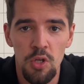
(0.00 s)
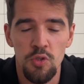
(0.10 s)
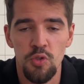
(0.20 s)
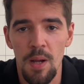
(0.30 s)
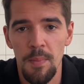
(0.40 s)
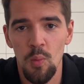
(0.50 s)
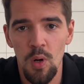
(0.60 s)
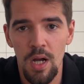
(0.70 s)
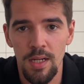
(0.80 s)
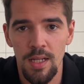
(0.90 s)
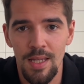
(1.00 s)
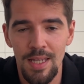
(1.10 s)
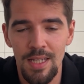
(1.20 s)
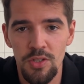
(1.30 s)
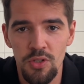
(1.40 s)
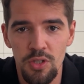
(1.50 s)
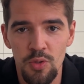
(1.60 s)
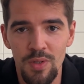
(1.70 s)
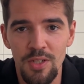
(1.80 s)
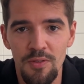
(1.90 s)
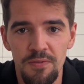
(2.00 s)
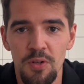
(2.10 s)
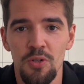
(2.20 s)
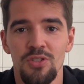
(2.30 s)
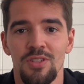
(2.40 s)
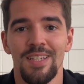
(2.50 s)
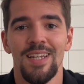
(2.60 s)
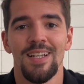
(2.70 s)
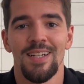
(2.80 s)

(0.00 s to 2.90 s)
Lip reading: So number 1 is you need to first get